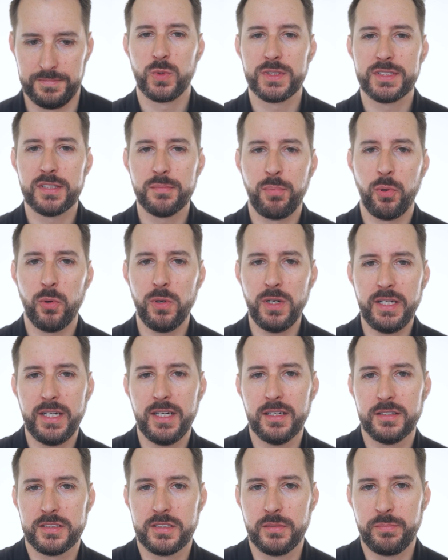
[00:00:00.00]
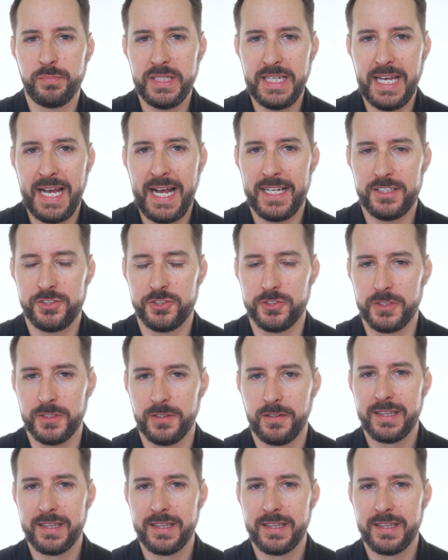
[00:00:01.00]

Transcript: What's important here is to be agile.